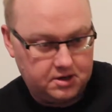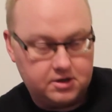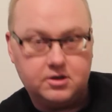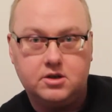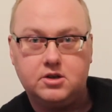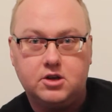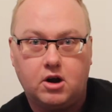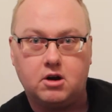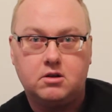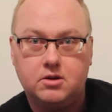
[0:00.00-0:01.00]
to the
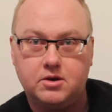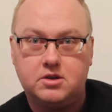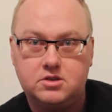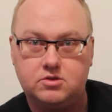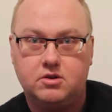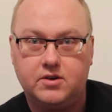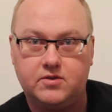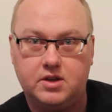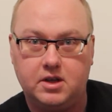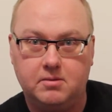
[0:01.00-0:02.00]
Dark Lotus Drift
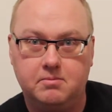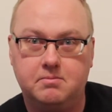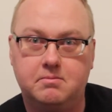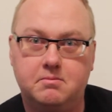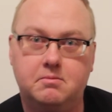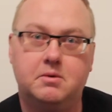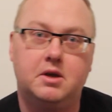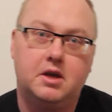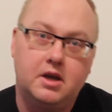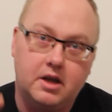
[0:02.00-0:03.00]
team.
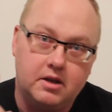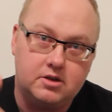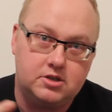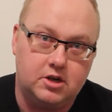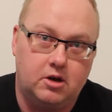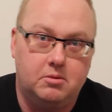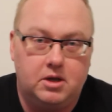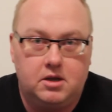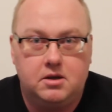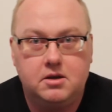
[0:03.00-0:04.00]

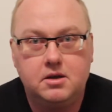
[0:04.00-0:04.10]
Shelby,